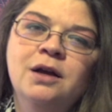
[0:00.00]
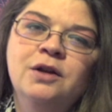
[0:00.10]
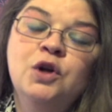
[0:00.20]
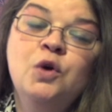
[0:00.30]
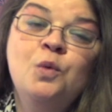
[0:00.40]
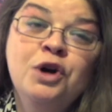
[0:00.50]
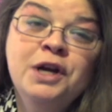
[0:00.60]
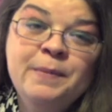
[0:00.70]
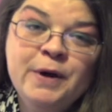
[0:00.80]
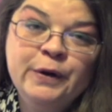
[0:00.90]
Don't
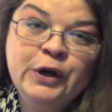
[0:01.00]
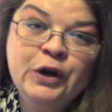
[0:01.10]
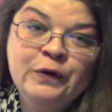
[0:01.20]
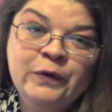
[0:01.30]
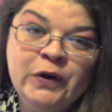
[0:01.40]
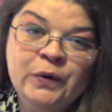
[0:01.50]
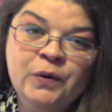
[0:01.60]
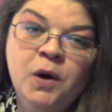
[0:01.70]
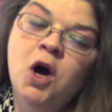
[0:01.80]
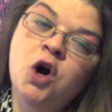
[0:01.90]
worry about a curfew.
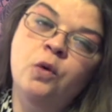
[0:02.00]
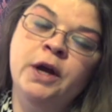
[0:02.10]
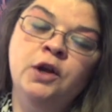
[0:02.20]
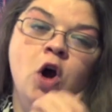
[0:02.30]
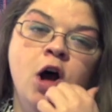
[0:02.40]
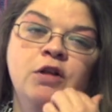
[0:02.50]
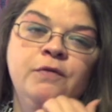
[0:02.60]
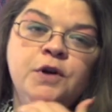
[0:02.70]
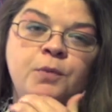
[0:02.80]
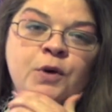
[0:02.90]
Oh, and all of
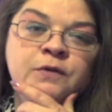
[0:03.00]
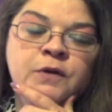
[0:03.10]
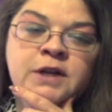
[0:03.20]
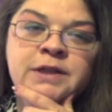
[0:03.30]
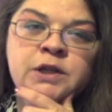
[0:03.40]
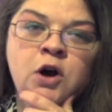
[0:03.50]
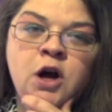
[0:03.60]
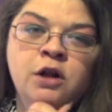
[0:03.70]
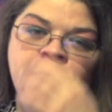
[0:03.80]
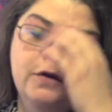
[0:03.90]
your boyfriends and
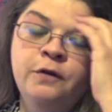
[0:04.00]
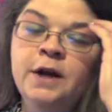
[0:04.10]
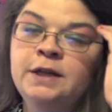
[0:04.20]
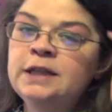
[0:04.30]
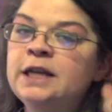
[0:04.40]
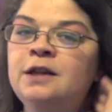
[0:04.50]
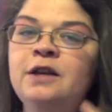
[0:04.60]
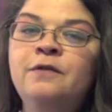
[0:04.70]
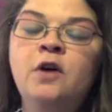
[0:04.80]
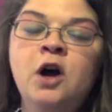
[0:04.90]
all of your friends can
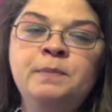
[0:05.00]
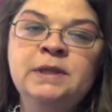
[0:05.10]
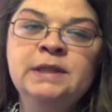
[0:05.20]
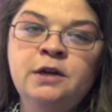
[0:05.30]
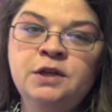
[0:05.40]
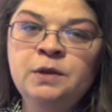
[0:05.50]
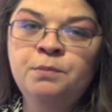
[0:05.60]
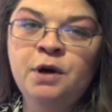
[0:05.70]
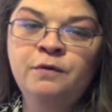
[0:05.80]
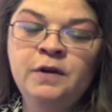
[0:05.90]
live upstairs
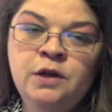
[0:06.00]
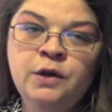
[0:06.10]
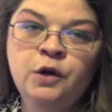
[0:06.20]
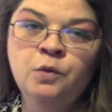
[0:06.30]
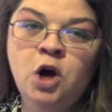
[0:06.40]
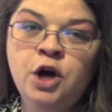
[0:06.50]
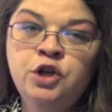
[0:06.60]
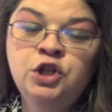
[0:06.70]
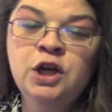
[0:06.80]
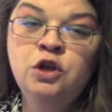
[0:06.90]
above in the
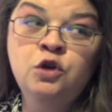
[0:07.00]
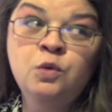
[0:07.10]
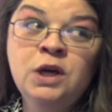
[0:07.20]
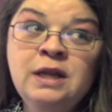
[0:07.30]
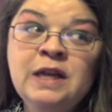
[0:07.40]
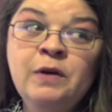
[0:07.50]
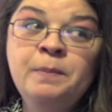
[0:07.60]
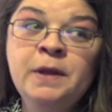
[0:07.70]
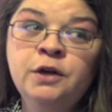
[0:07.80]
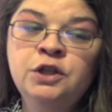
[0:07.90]
garage, and you can live
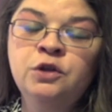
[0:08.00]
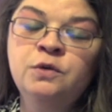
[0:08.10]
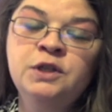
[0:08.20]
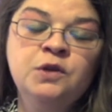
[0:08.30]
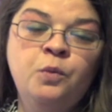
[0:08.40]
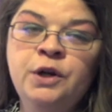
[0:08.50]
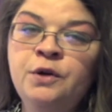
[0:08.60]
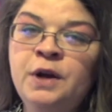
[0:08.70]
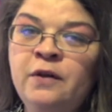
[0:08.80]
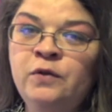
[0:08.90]
up there too, so we
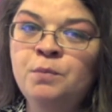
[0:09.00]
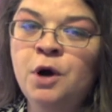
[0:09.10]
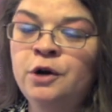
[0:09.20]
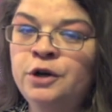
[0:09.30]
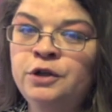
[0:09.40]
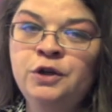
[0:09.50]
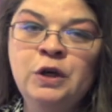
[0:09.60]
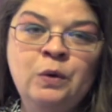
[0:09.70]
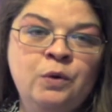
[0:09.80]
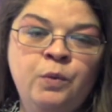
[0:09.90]
don't have to monitor
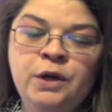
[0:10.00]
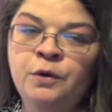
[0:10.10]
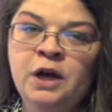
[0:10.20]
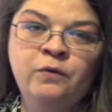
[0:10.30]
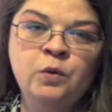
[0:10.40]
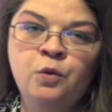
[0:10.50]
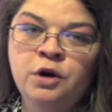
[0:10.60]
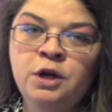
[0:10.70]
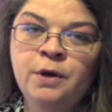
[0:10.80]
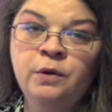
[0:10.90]
you and we don't have to
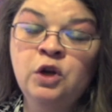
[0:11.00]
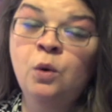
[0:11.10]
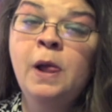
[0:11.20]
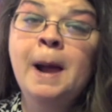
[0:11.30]
worry about you.